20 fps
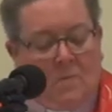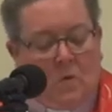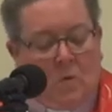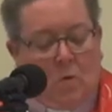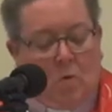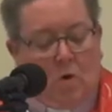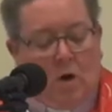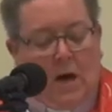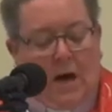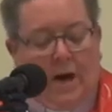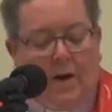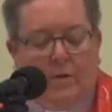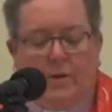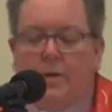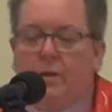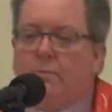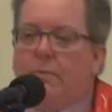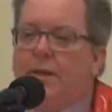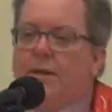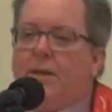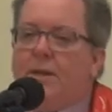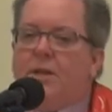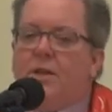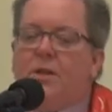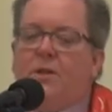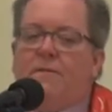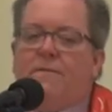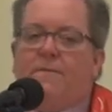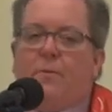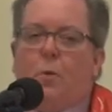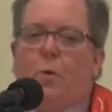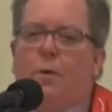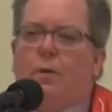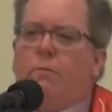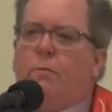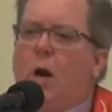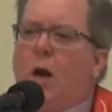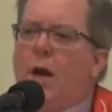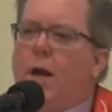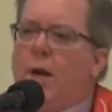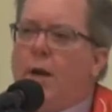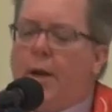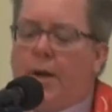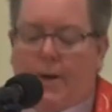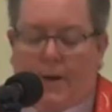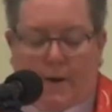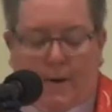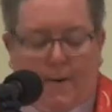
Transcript: or How to Resist the Fourth Reich.